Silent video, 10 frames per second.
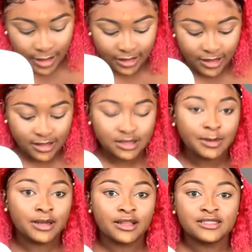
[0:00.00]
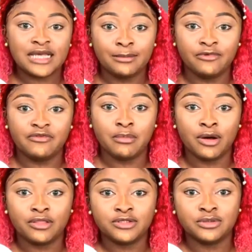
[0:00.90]
I think it's about that time of the
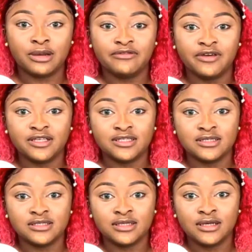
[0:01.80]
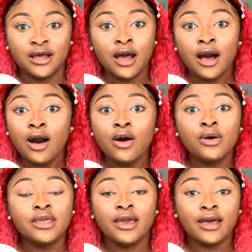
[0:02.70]
month, so my face is.
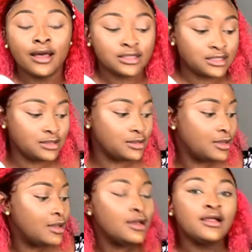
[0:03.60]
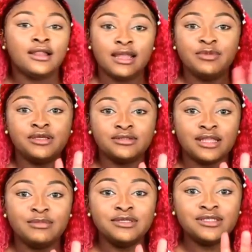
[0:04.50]
Oh yeah, see, let
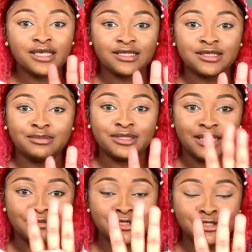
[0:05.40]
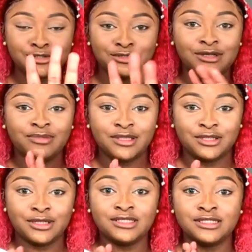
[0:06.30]
me say something. Let me just do
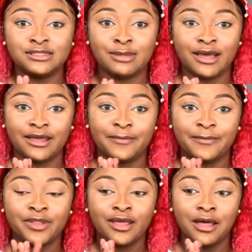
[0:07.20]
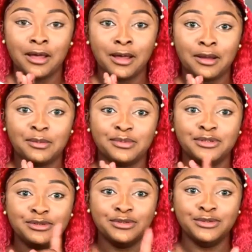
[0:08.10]
something. Listen to my
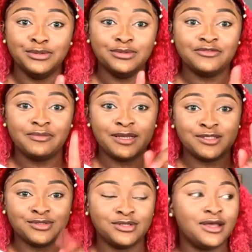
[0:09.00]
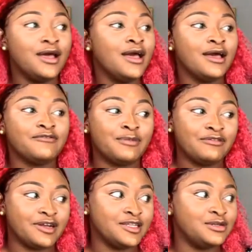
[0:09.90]
Google for my studio, for
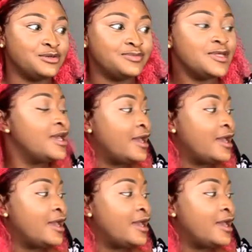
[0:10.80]
my vanity room.